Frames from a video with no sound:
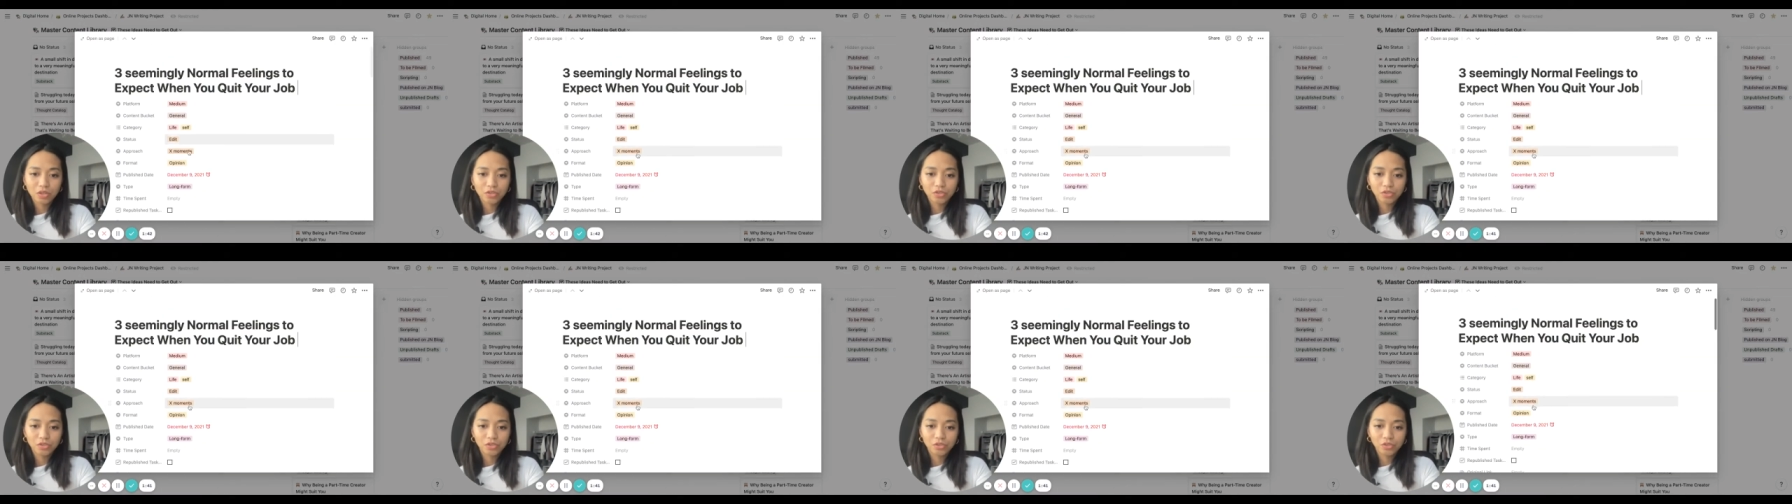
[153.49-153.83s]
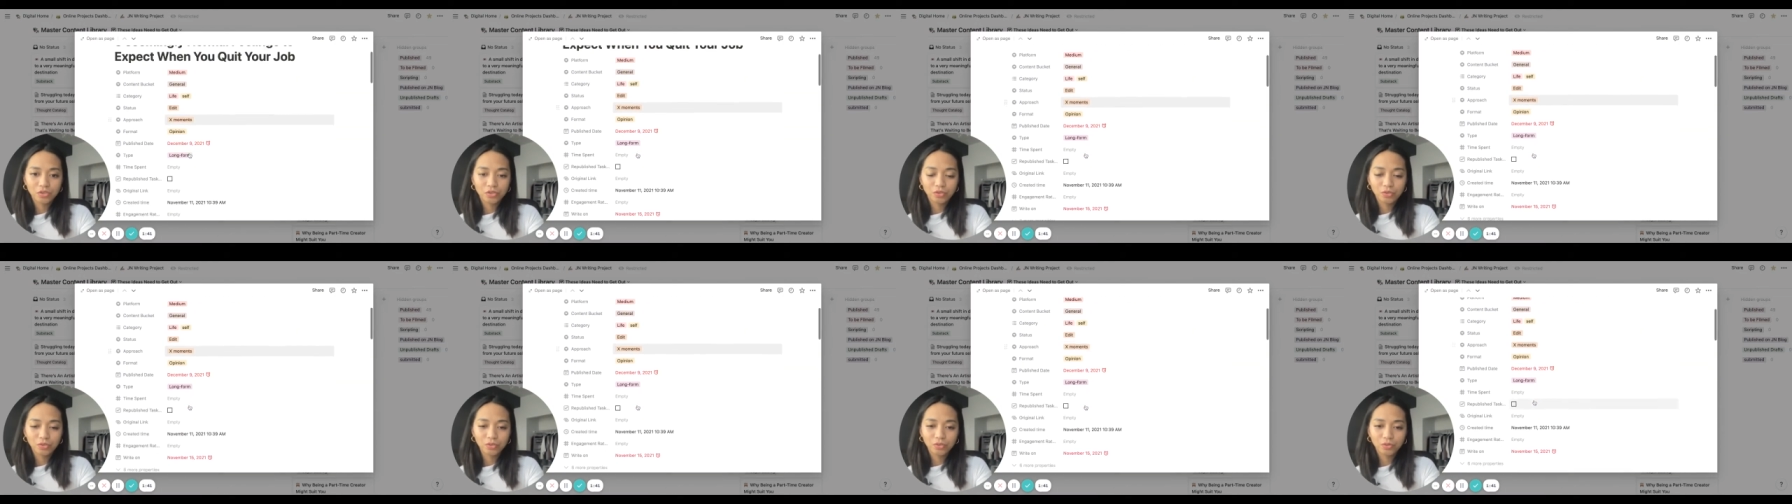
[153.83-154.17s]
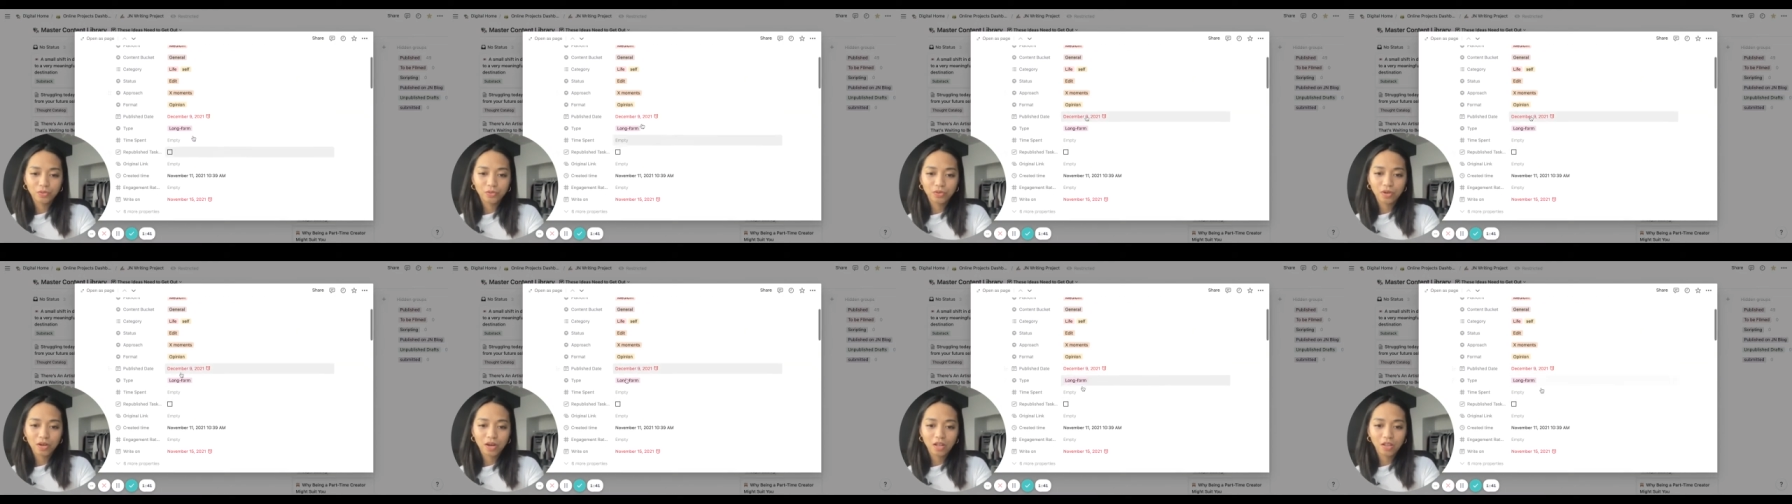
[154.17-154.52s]

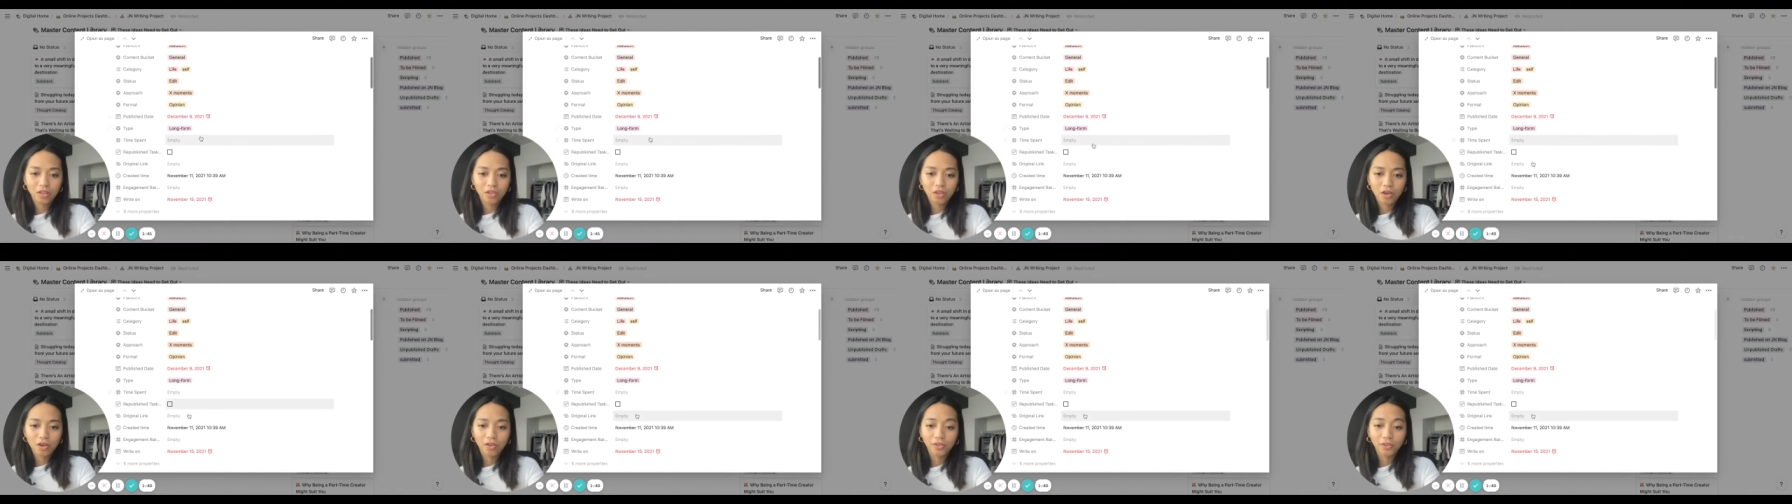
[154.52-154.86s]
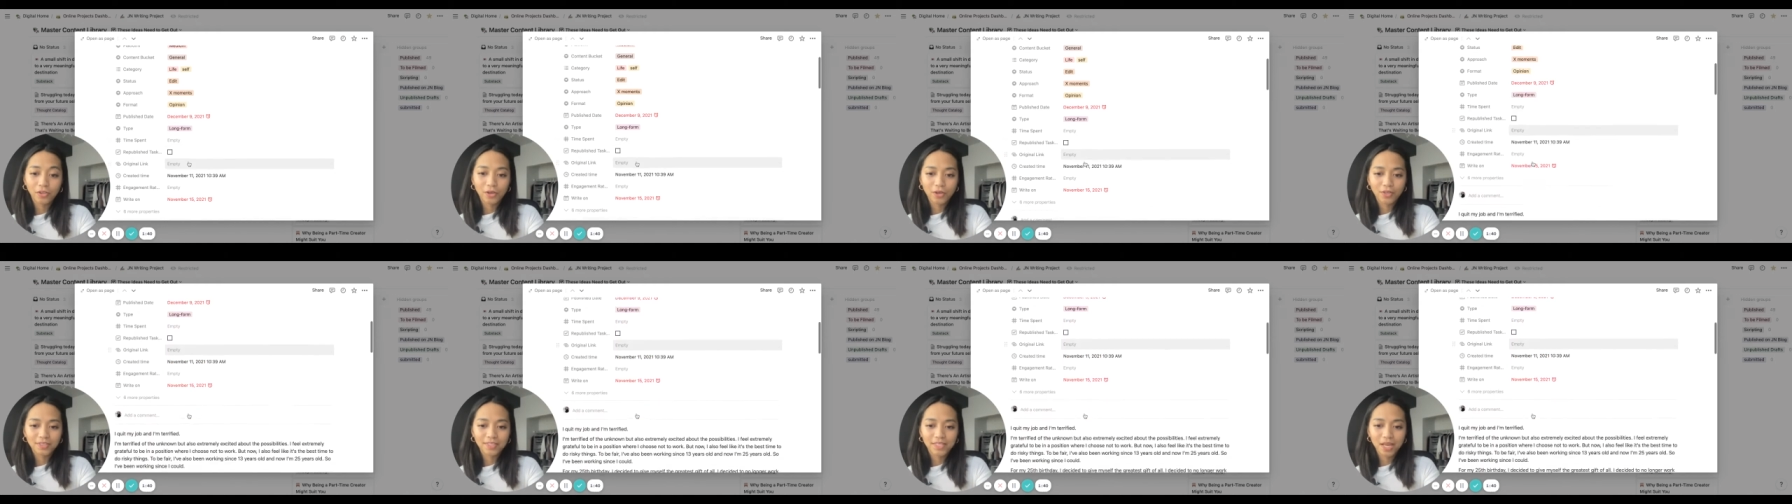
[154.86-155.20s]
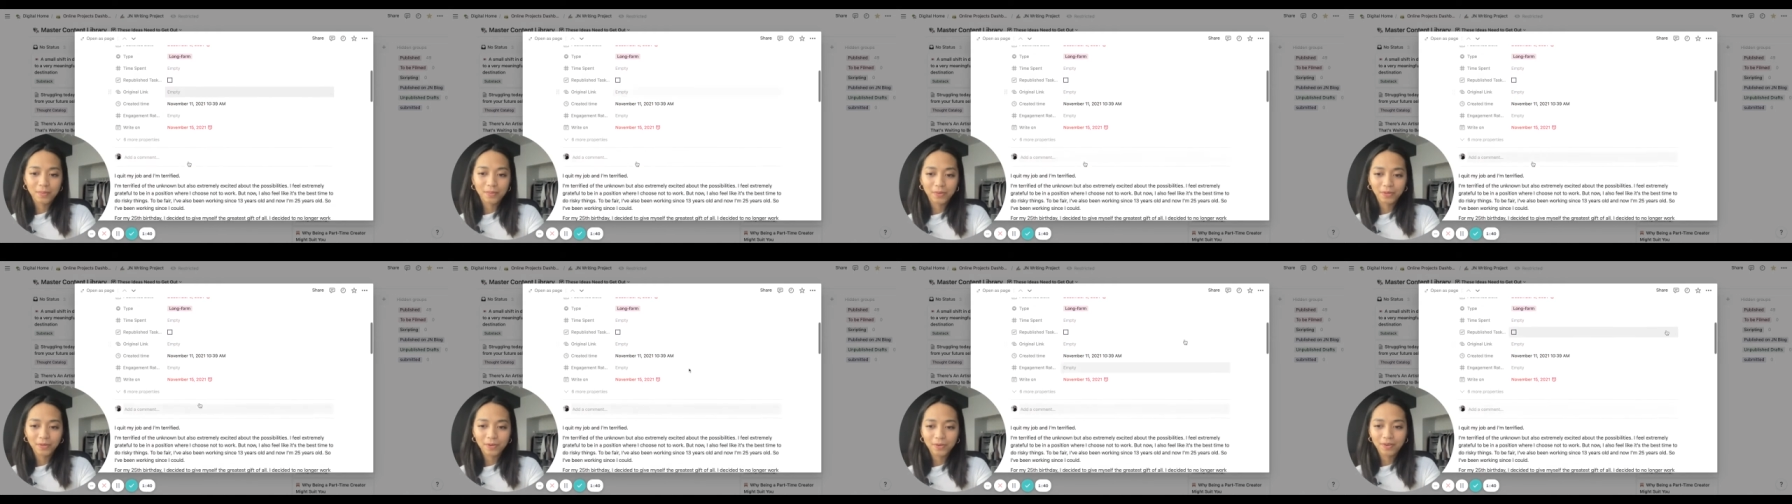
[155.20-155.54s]
due a long, long
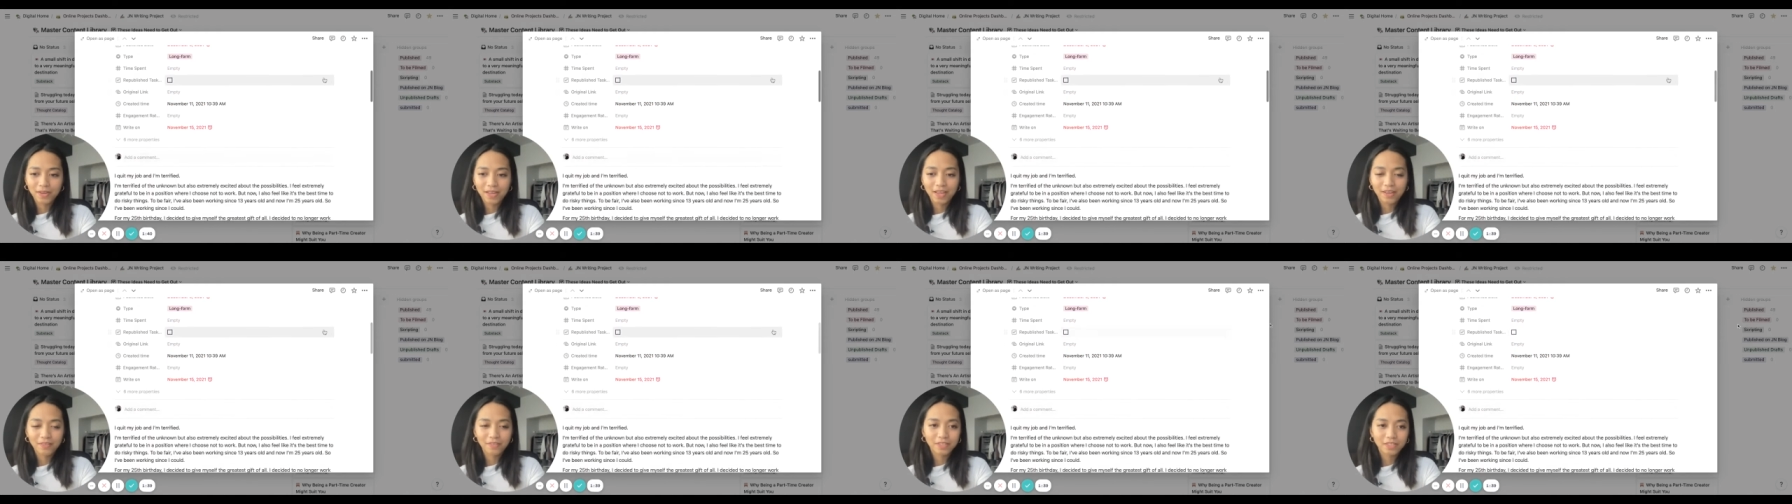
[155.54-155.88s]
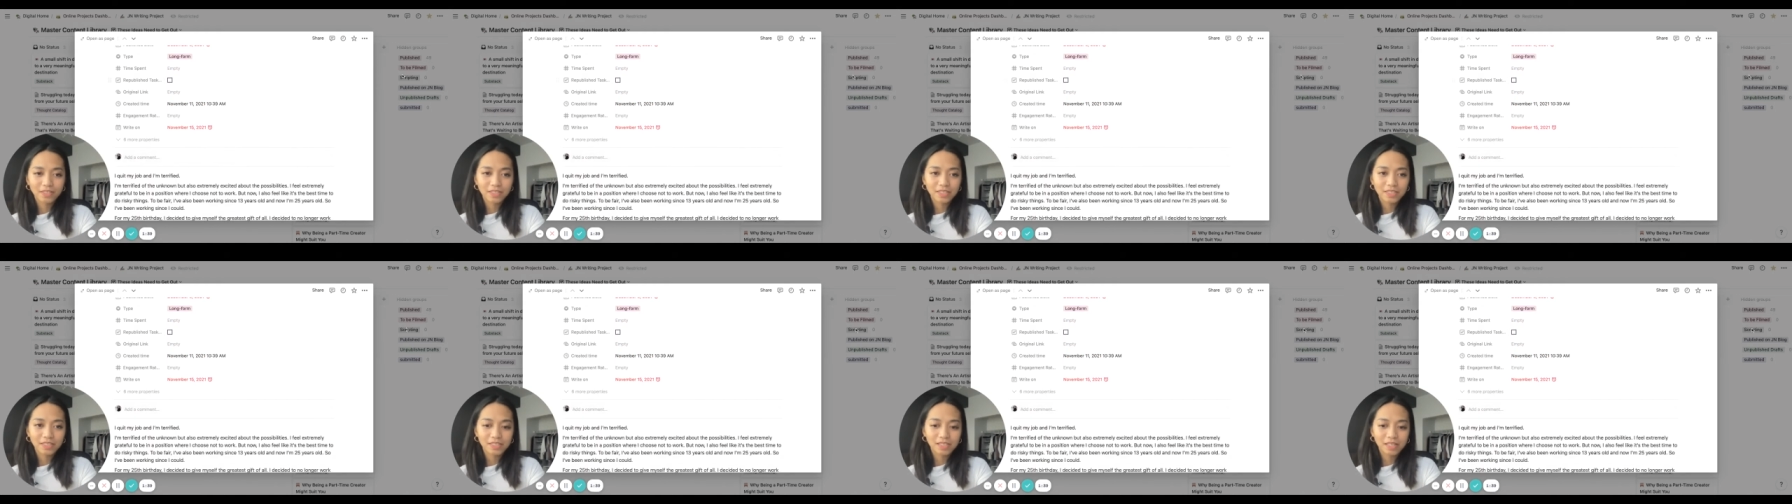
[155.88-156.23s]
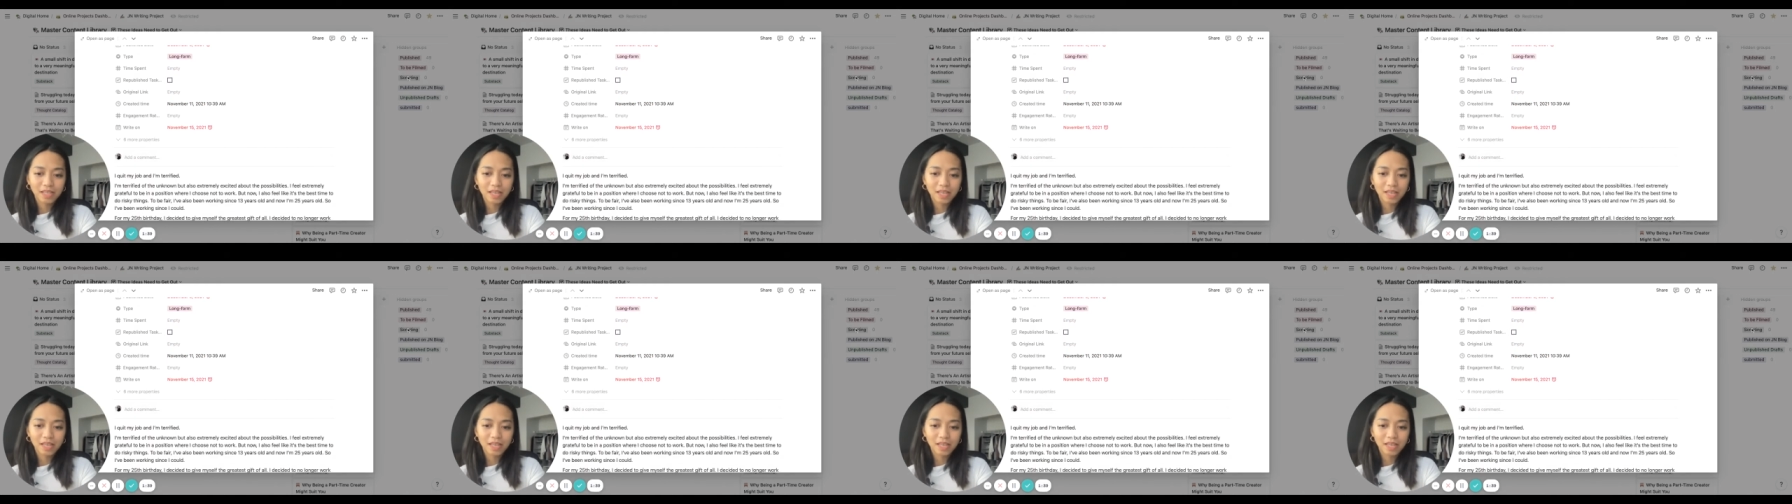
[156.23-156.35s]
time ago. I haven't